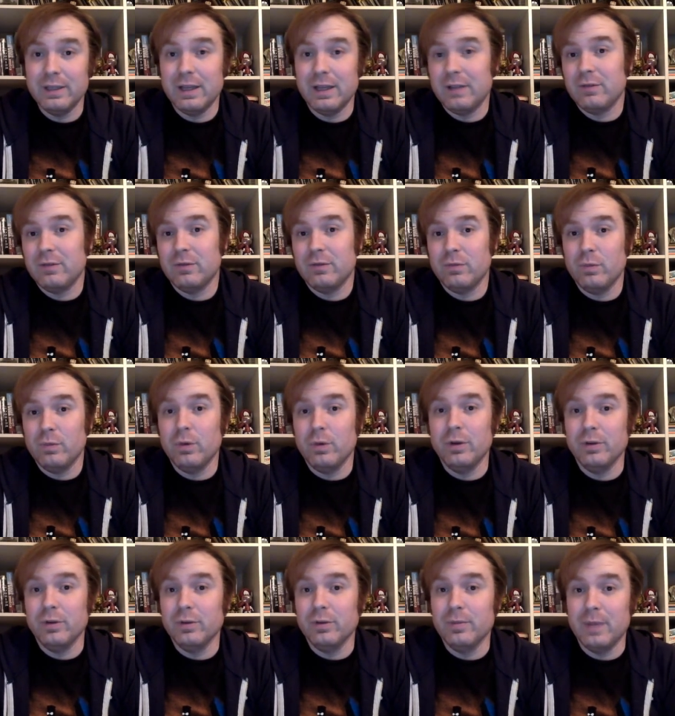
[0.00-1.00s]
that's
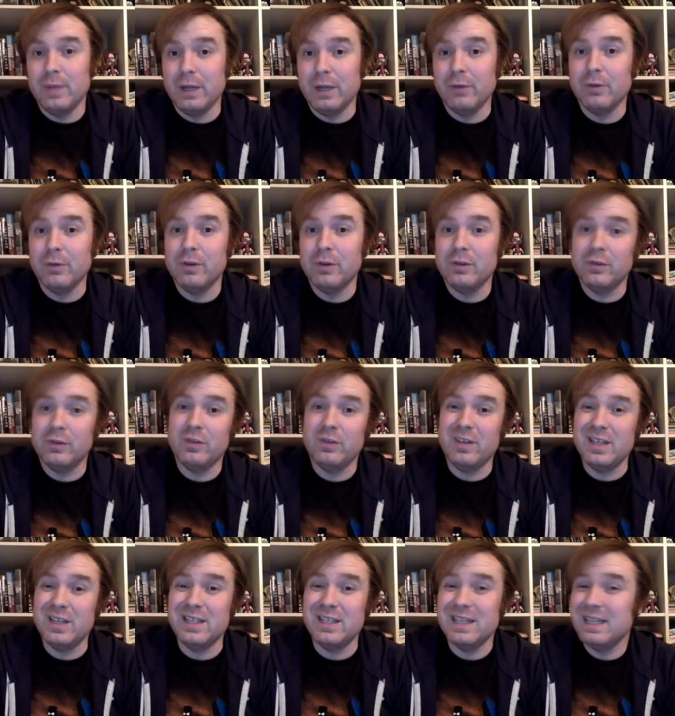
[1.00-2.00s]
one of the main reasons
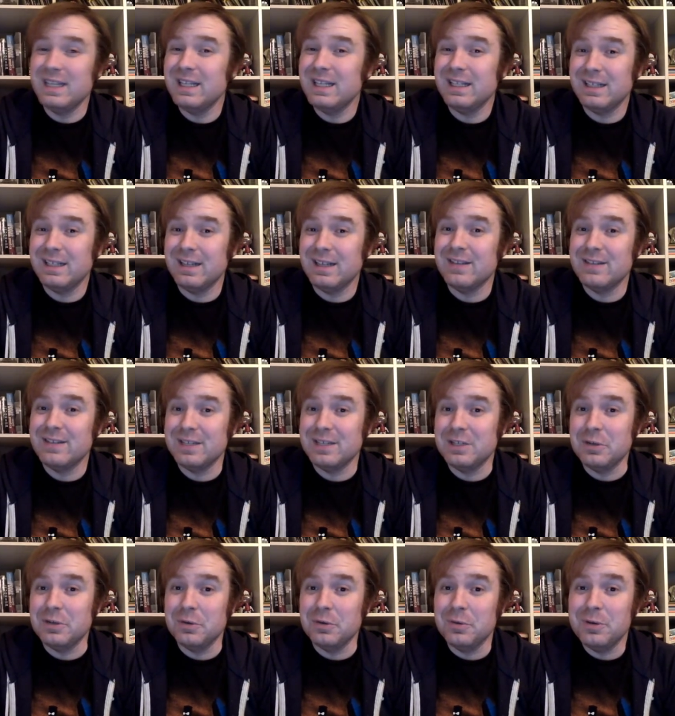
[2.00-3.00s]
he did it, because he
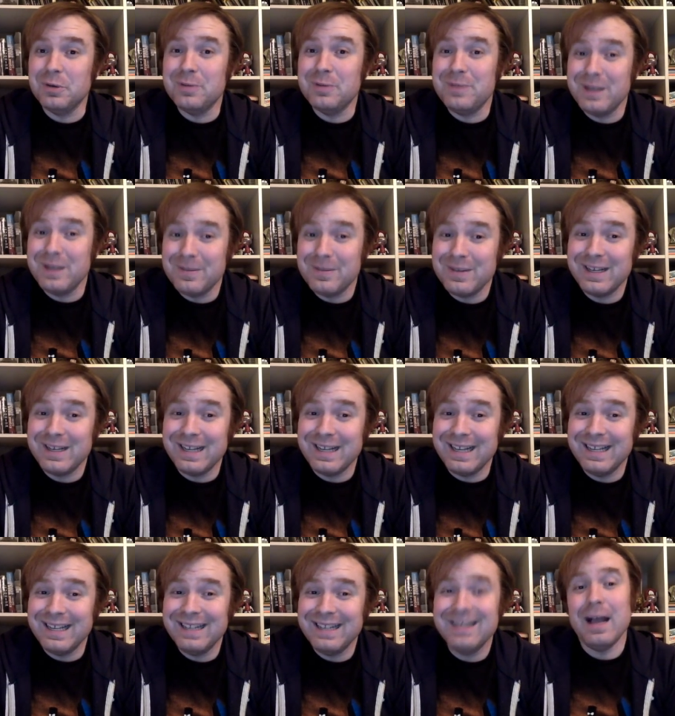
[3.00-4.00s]
knew it would be a big
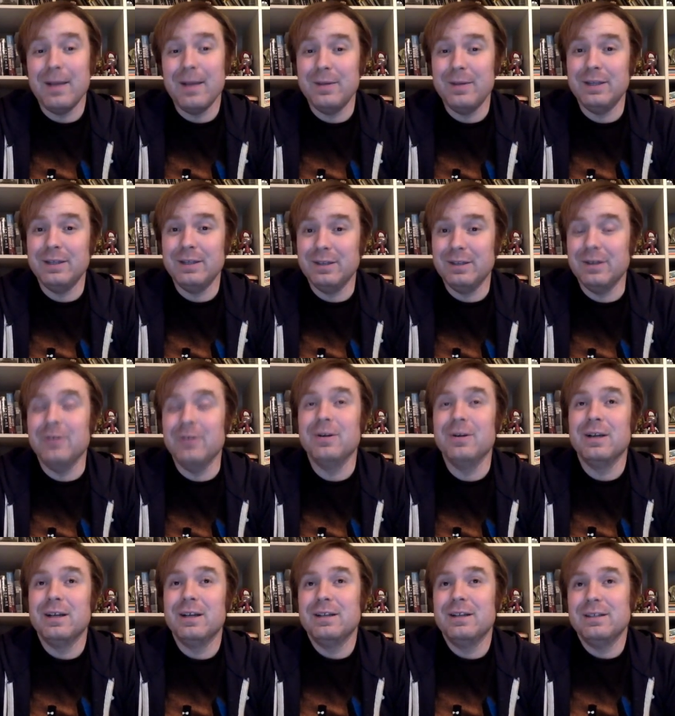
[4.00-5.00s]
hit. I mean, you know,
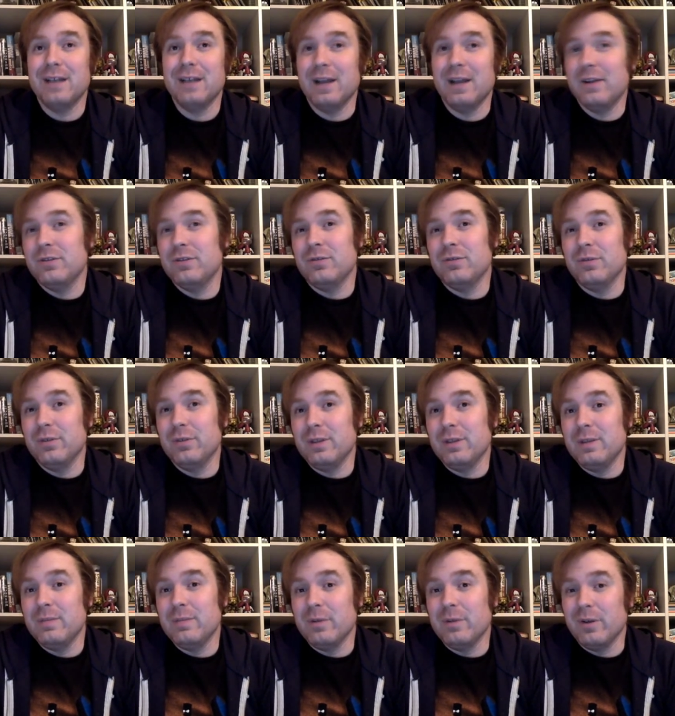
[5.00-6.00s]
dinosaur
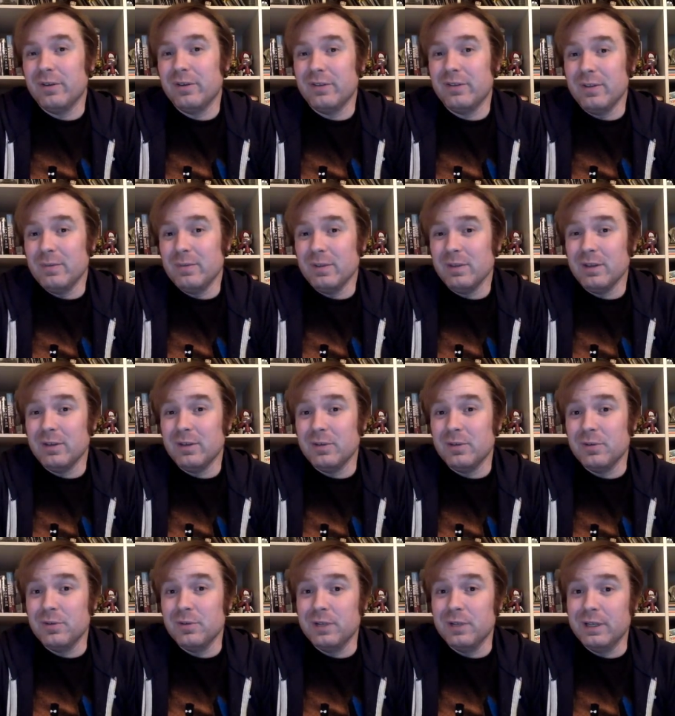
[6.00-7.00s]
theme park seems like a
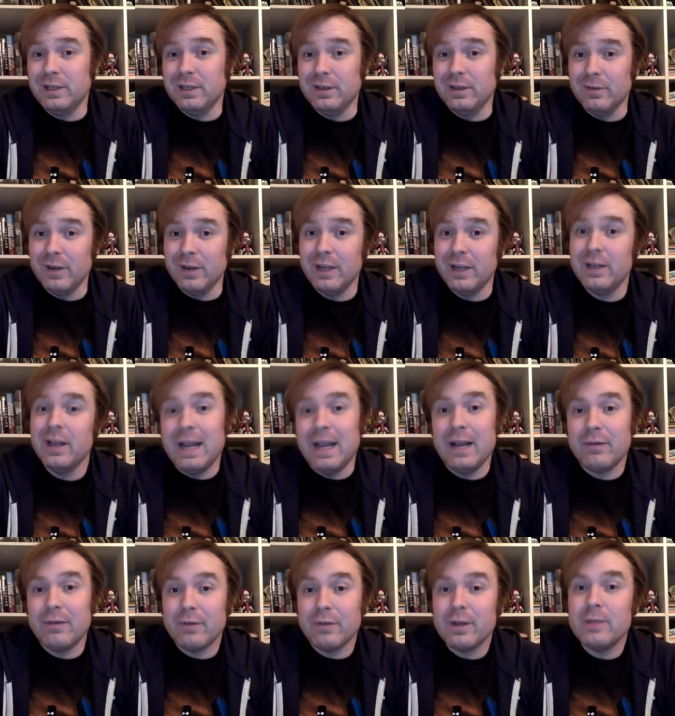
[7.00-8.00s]
cool idea, right?
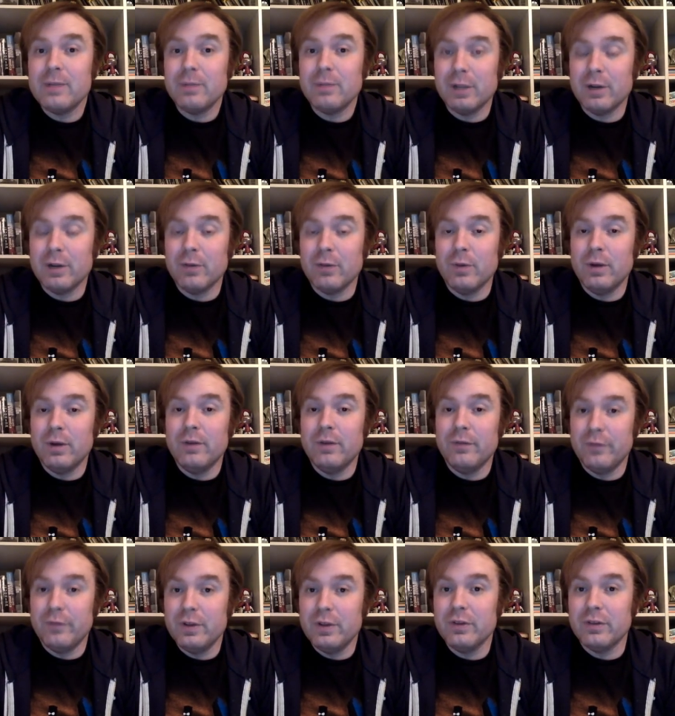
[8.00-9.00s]
And Ready Player One
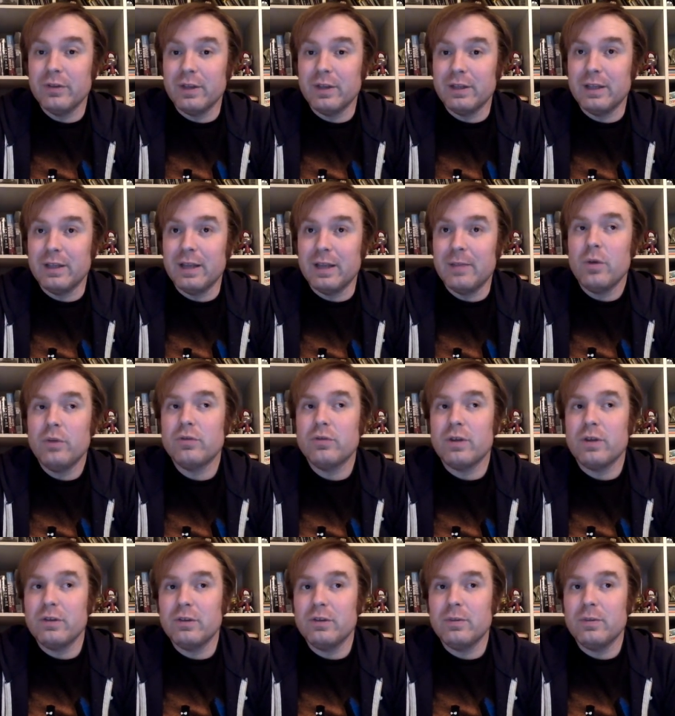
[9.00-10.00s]
feels like that. With
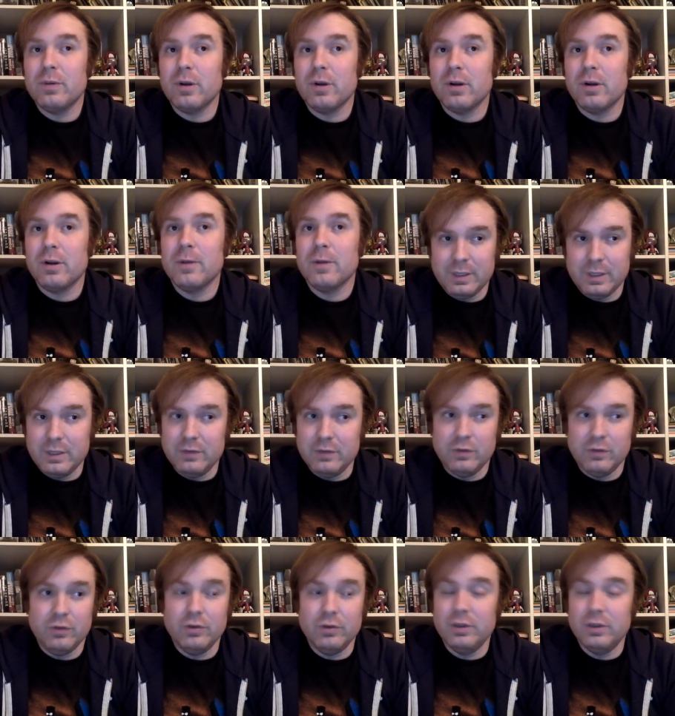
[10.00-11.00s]
Jurassic Park, he's
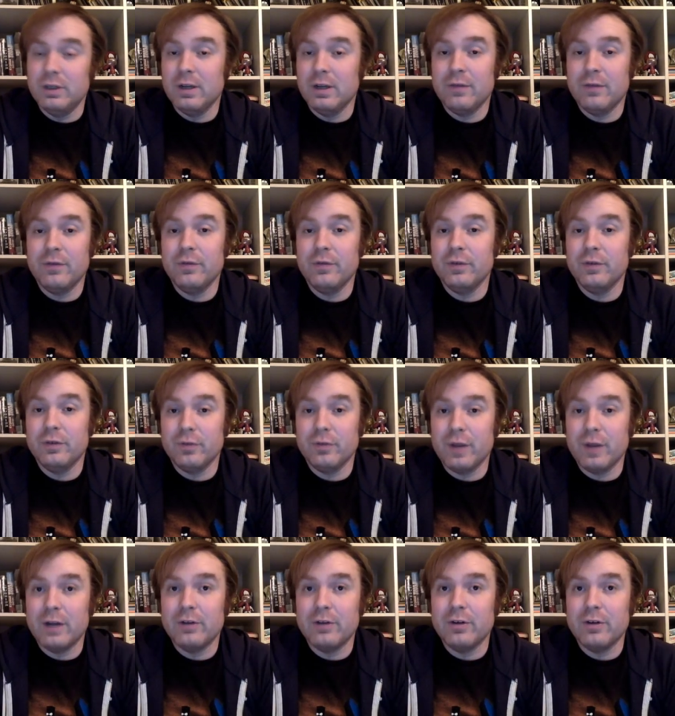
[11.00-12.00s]
good enough of a
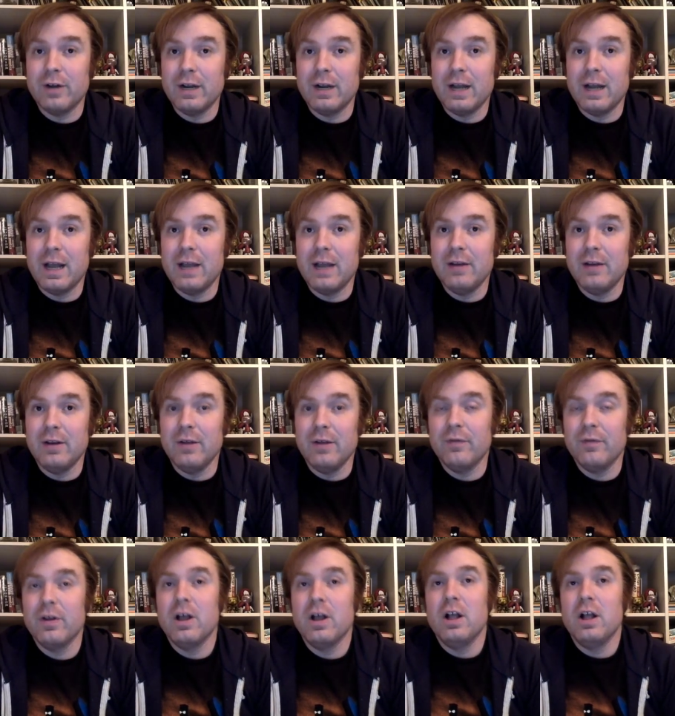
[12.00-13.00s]
director and had
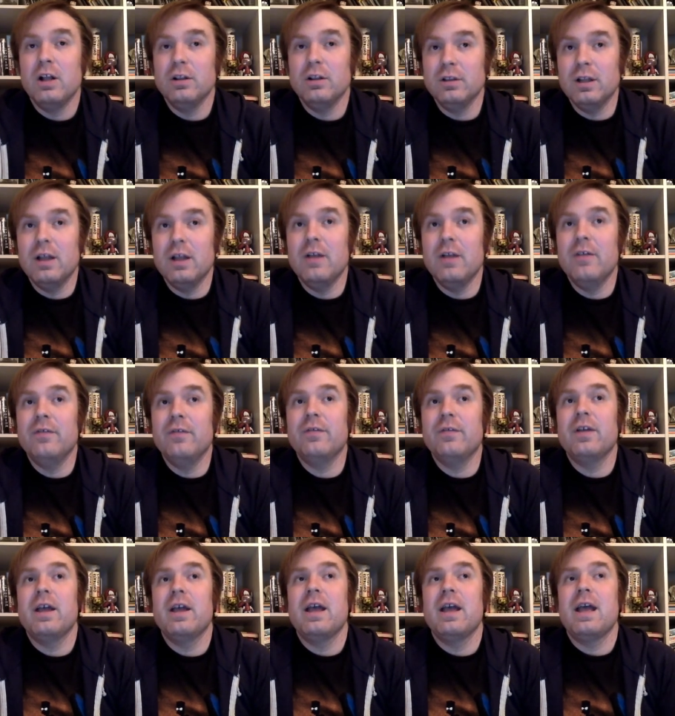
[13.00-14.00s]
enough love